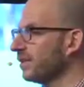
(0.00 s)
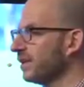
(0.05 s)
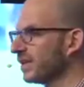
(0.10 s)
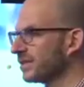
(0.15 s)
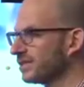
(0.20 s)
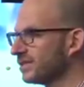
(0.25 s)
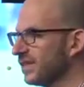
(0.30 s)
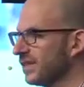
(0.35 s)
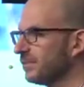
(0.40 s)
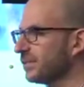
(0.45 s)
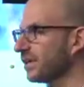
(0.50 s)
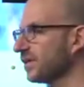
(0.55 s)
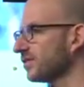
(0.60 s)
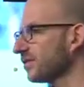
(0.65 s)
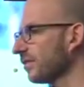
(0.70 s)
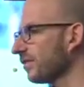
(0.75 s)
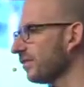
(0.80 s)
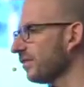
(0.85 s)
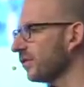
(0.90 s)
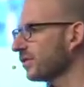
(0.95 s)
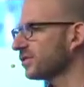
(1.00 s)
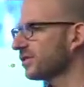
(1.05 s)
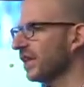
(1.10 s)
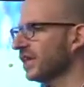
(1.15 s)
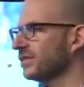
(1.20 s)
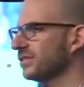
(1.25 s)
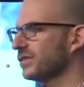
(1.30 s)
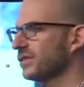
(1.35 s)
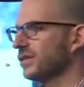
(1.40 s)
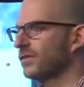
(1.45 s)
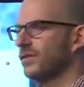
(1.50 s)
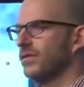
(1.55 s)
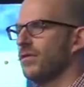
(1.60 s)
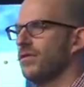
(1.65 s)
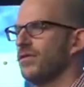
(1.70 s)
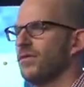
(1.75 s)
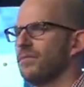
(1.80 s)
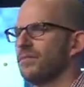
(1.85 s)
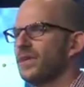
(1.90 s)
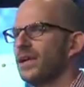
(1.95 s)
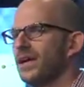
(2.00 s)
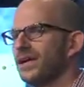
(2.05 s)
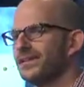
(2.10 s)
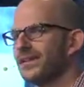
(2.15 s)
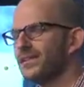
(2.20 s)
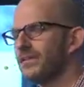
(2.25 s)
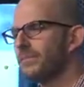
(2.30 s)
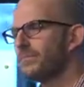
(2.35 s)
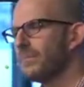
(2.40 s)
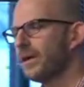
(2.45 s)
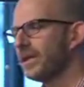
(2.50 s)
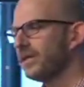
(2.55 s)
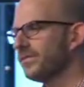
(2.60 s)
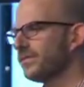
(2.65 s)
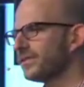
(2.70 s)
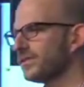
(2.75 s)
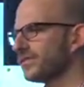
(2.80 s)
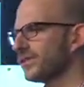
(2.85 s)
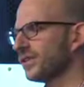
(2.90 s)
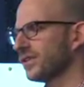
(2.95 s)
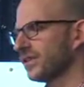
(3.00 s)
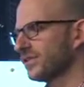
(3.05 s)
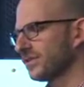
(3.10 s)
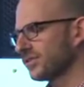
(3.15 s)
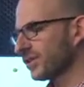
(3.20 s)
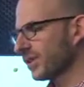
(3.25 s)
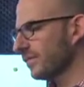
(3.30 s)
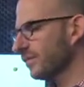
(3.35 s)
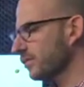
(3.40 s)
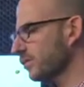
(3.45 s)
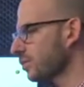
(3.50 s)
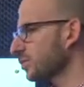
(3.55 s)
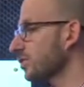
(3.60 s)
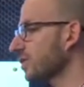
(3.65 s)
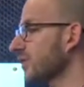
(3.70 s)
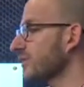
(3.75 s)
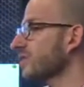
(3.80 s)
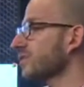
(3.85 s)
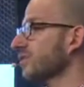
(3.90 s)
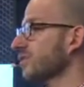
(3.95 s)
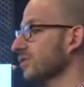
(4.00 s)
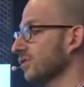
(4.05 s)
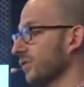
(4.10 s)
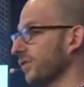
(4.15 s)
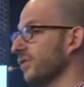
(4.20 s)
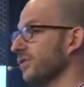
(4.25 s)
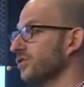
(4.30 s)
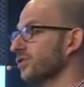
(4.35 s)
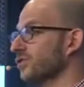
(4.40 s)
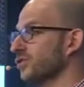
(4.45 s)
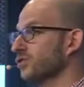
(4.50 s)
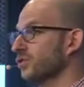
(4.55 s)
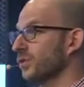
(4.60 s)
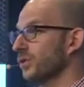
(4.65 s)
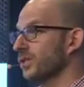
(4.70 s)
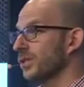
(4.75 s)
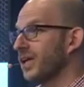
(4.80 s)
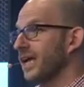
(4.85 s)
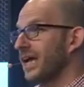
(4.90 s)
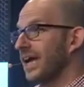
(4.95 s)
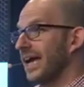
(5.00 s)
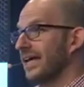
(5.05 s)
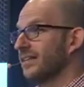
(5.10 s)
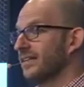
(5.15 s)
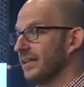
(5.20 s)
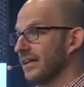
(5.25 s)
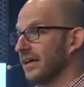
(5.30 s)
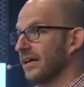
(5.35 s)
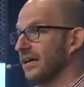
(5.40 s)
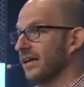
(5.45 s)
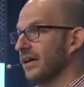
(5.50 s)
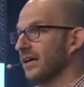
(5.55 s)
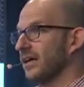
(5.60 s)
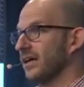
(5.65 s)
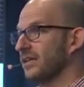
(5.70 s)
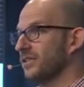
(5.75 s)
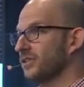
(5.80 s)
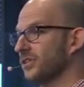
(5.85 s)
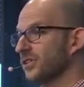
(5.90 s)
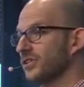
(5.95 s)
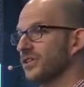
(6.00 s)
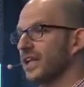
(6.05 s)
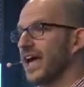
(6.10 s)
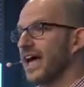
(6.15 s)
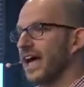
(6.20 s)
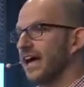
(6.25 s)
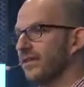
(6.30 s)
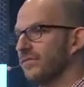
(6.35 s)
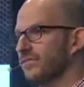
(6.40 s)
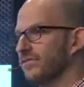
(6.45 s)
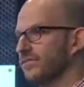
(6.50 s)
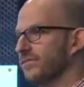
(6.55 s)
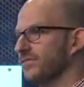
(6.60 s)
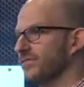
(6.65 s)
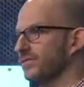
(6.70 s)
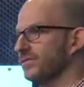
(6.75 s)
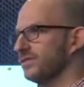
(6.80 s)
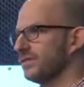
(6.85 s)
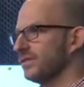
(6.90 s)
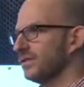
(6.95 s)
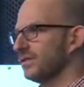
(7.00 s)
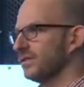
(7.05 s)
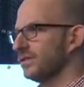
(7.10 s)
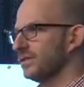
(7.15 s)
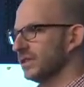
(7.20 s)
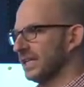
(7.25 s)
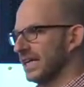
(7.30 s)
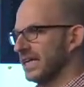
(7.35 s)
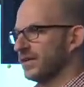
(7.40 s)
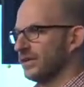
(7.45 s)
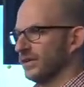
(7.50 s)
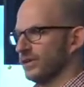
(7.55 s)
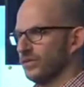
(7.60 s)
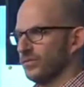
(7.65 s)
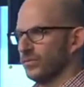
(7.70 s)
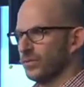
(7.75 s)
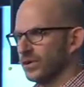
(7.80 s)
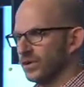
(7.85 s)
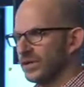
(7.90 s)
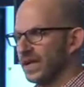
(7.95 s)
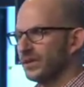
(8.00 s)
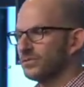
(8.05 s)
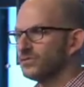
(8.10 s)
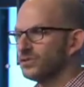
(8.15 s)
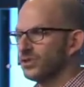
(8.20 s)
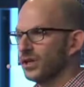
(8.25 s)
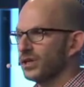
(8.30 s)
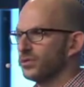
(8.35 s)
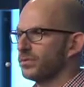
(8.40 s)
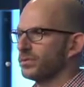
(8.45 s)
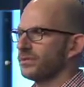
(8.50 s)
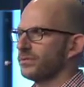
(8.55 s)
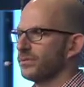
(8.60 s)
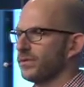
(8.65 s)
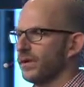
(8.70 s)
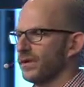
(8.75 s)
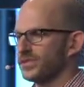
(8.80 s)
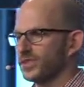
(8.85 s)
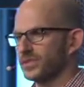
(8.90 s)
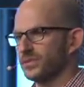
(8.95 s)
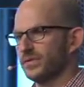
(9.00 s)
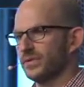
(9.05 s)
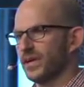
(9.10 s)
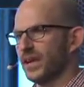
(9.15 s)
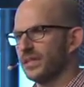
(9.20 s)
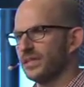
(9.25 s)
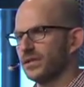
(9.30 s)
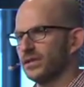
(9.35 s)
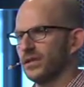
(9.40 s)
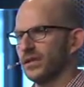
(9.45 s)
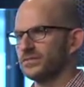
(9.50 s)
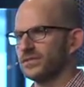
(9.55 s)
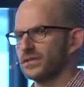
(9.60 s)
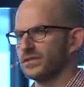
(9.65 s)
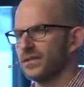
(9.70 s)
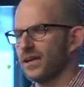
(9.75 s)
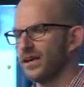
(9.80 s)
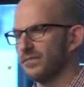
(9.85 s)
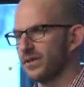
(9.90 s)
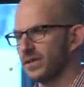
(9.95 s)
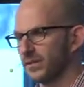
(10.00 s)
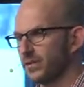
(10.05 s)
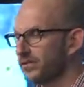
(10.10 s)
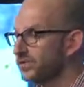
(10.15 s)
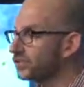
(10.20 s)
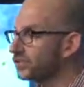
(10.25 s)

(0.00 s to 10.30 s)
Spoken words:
the next day because our folks had to go home. Now, the benefits here, just to give you, so to finish the story, a year and a half later, we are now done with the project. We've handed it off to Time Inc. We